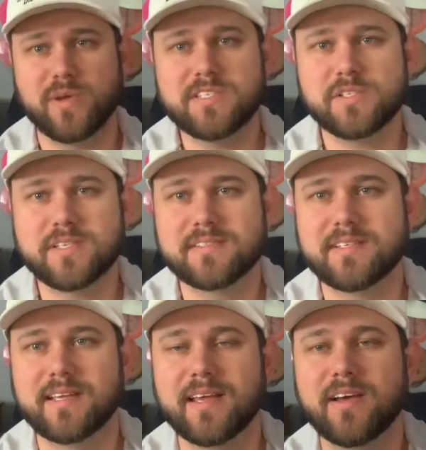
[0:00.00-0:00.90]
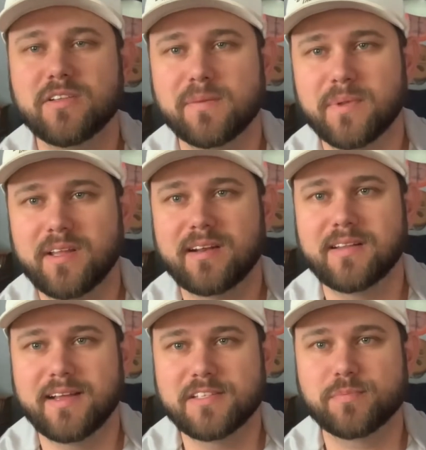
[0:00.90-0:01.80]
as you can see, it held up a lot of
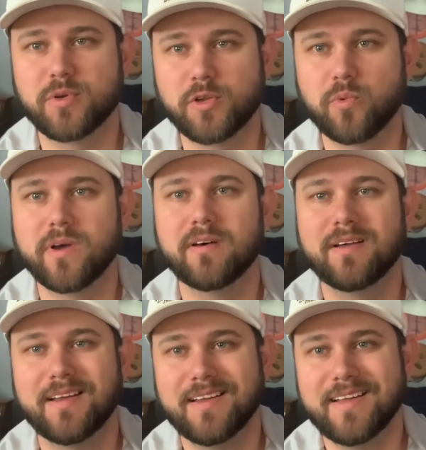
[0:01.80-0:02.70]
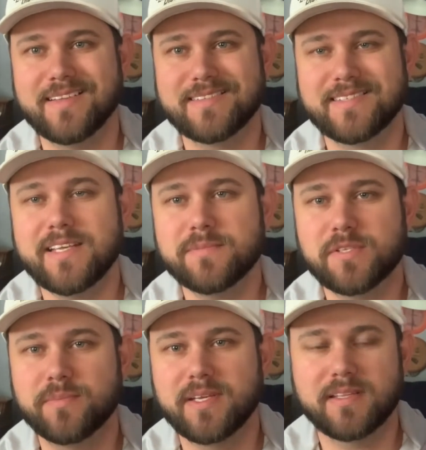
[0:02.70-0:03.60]
lines pretty well. It seemed
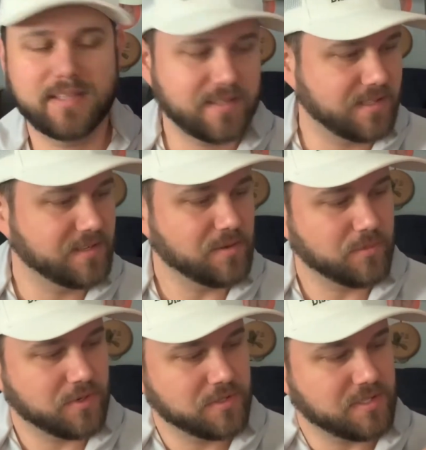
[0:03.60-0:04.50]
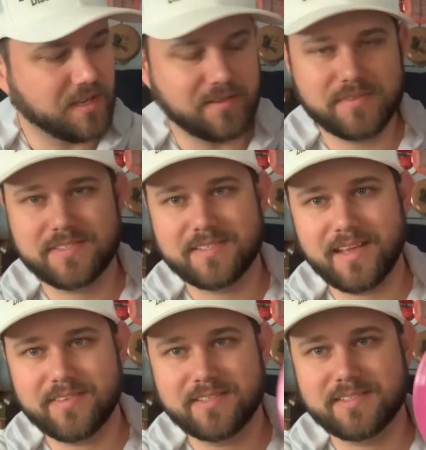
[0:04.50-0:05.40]
to me that the numbers of
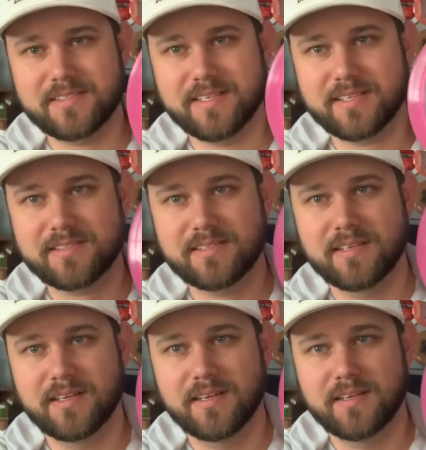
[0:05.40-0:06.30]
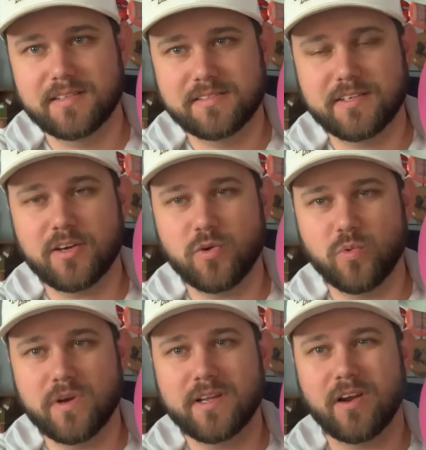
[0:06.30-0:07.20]

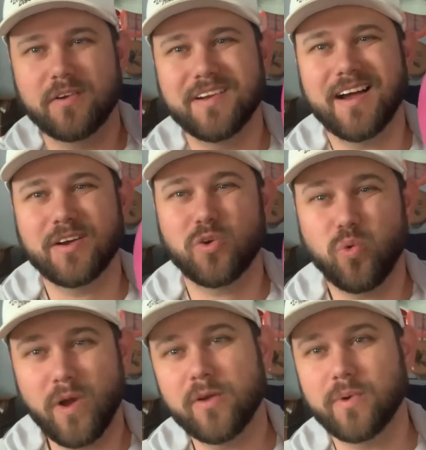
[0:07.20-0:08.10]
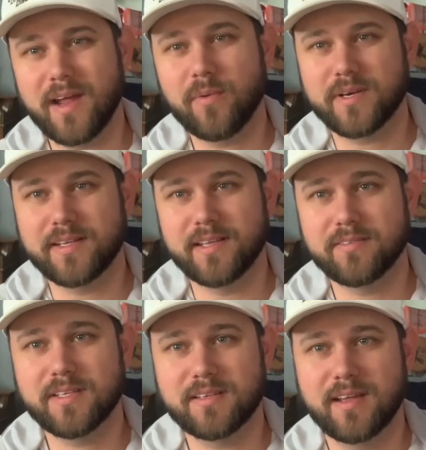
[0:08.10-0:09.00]
7601 are not quite what I would give
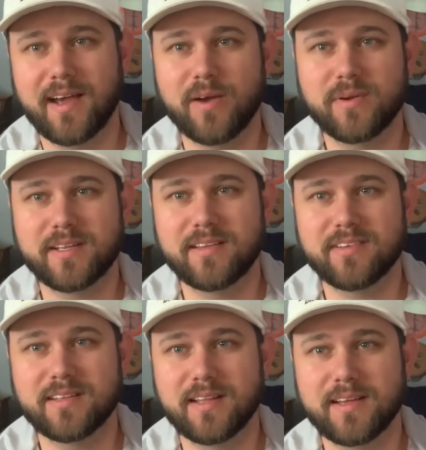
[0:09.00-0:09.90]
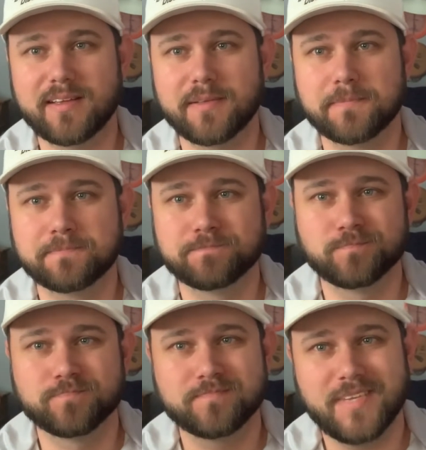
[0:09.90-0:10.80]
it. I would give it like
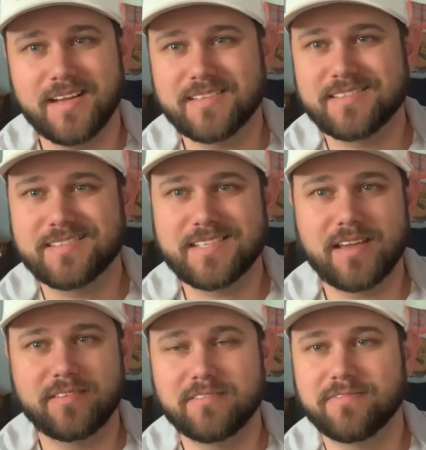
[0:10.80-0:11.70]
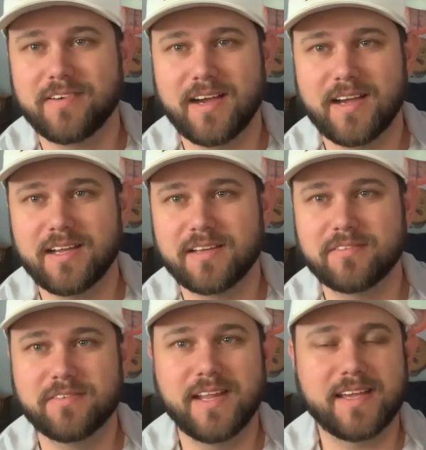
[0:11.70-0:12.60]
a
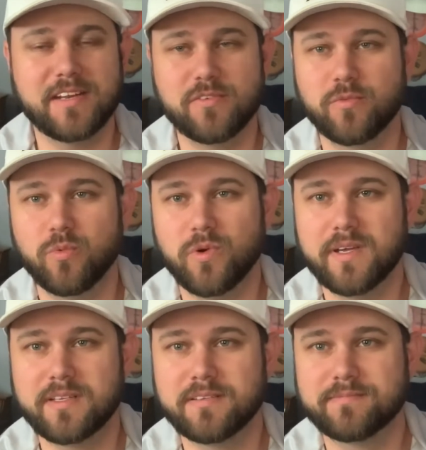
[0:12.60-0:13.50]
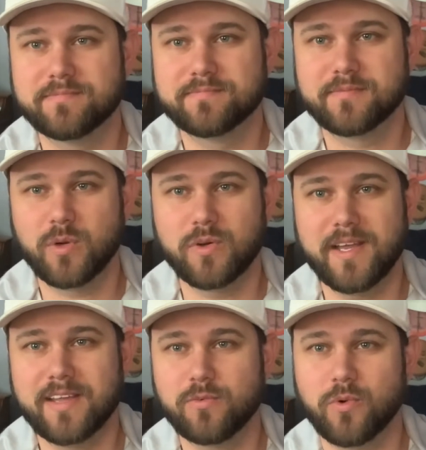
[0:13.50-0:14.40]
7.5, -1 or
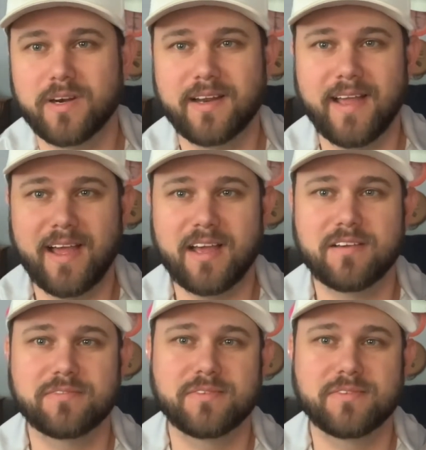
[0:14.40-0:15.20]
-1.5,